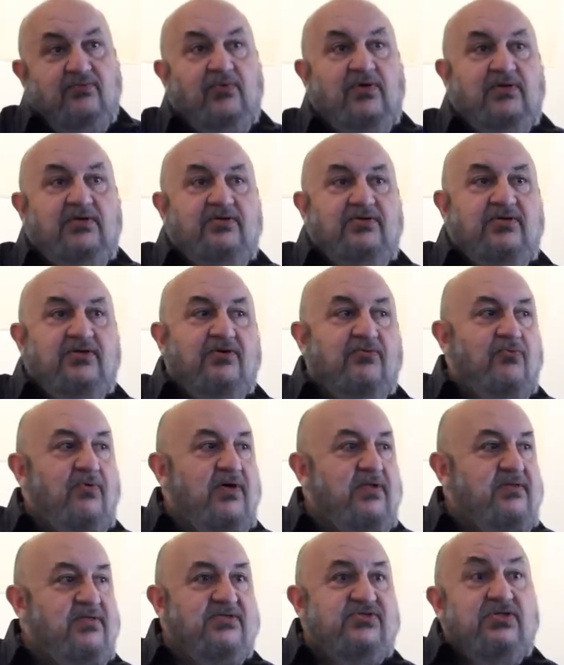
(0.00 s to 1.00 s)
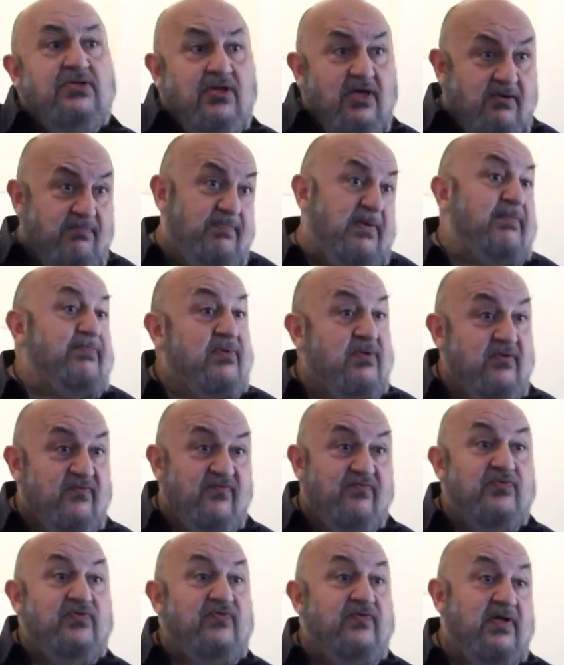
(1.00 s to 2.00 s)
Well, you know what? There's a lot of people who
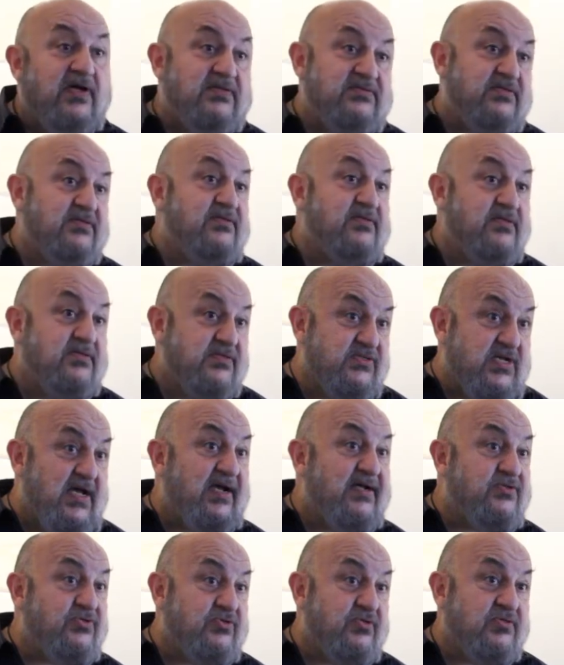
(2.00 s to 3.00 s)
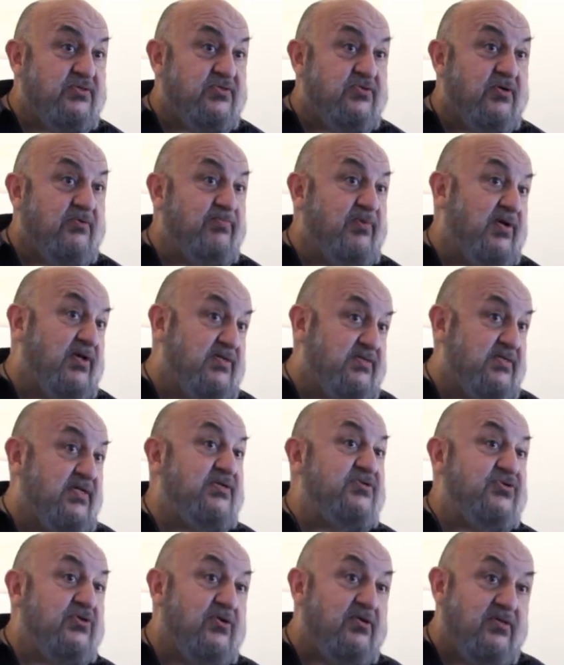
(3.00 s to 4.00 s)
have moved down to the design district because
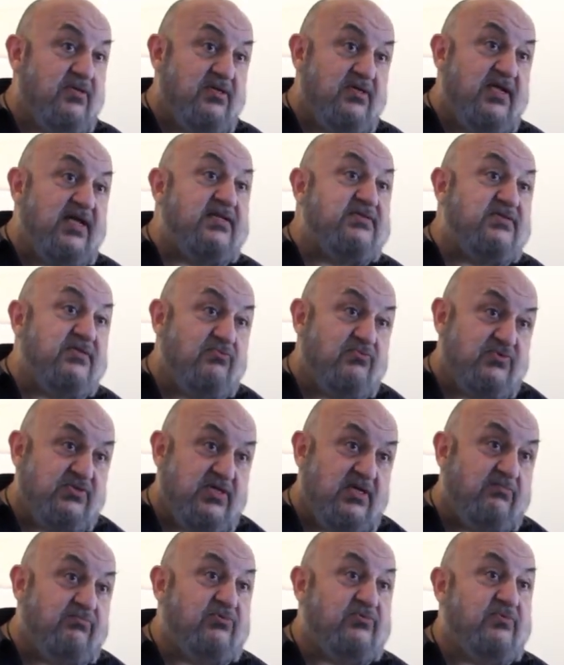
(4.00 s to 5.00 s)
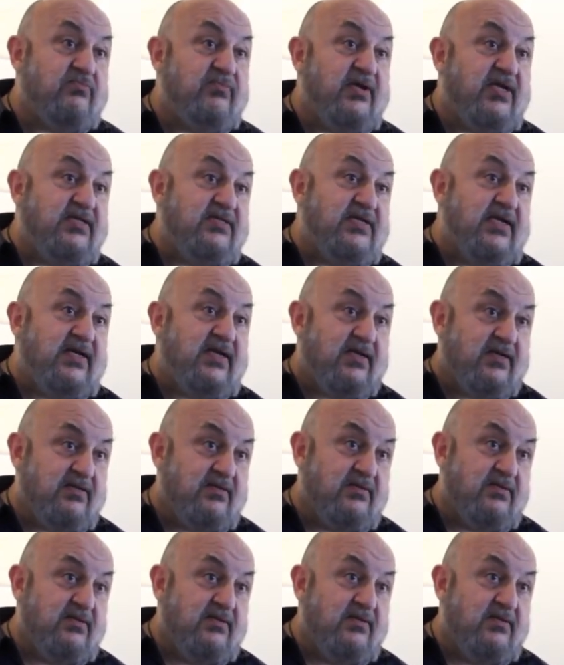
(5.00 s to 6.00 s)
they saw that Nancy was able to maintain.
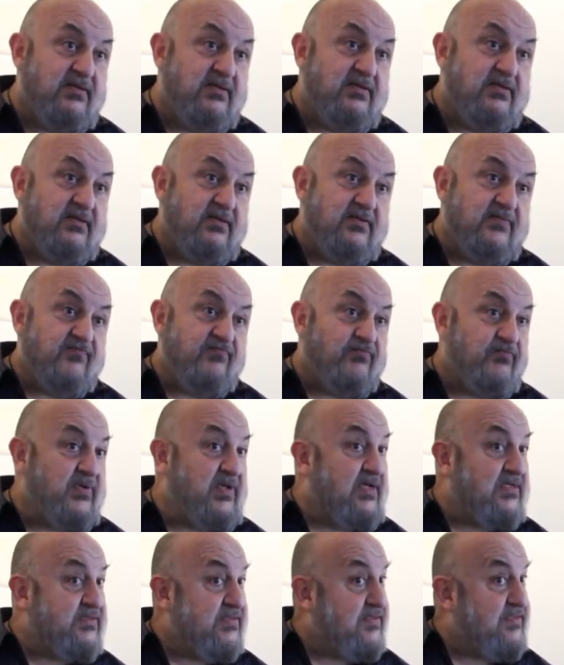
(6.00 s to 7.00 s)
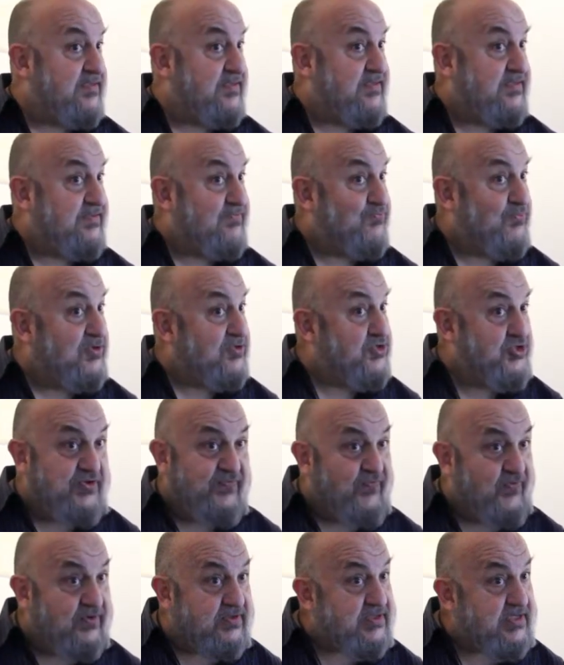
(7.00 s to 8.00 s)
Because when
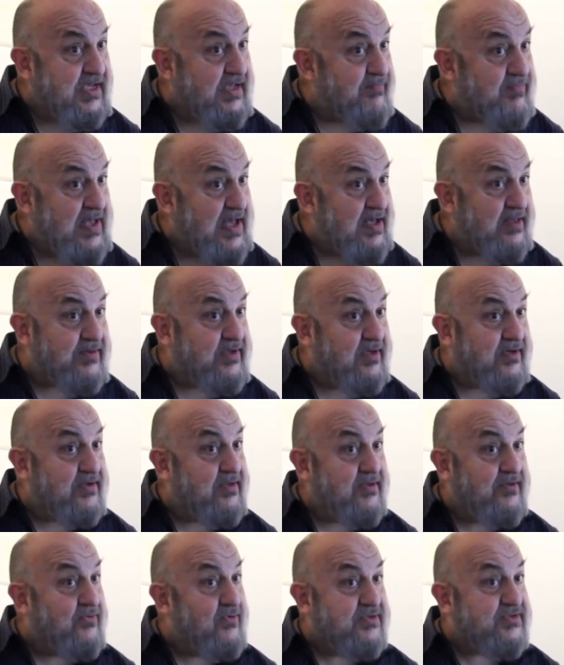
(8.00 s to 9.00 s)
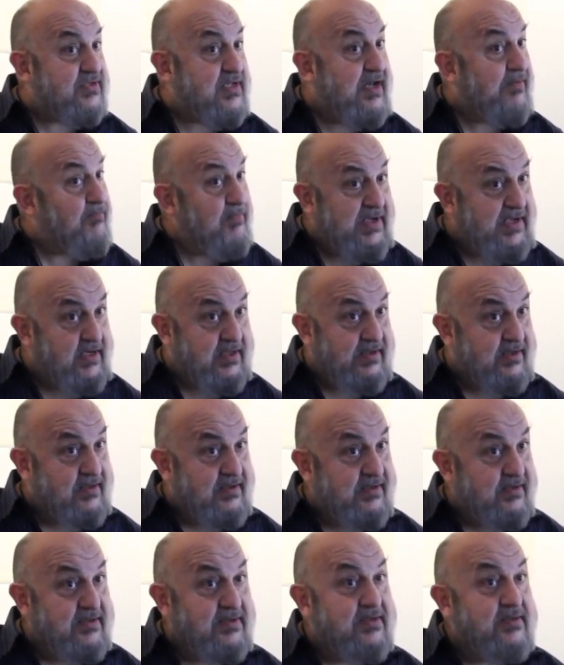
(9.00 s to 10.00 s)
she first came down here, there was not many.
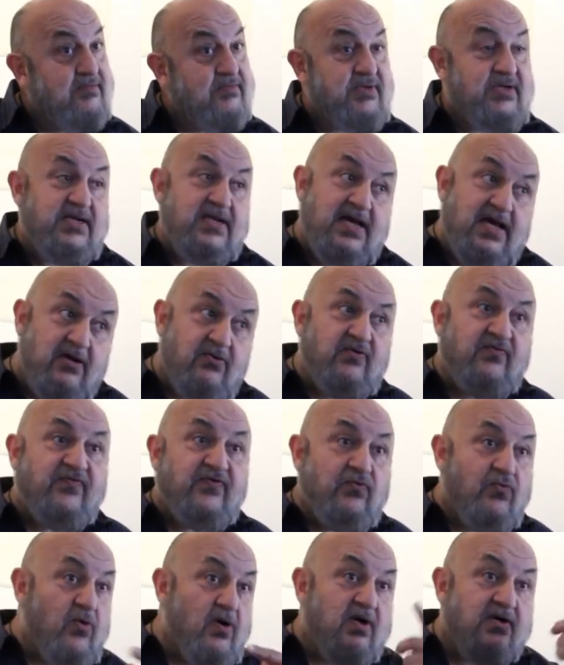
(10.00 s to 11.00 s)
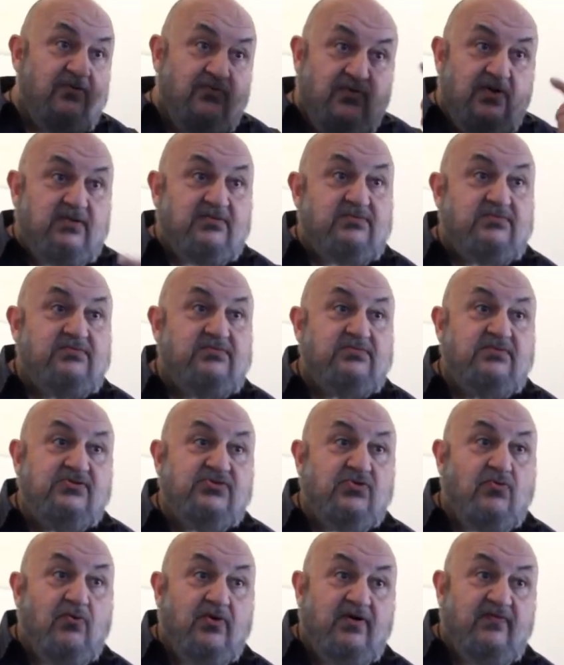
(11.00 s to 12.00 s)
But now, if you walk around,
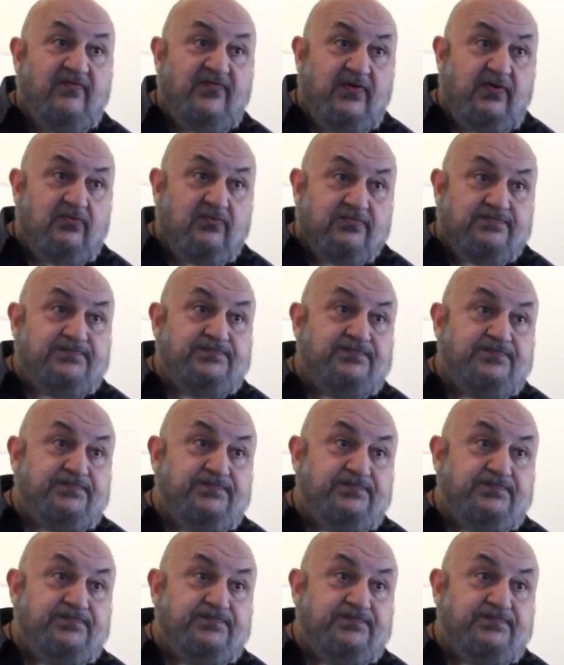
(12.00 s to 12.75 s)
there's quite a few.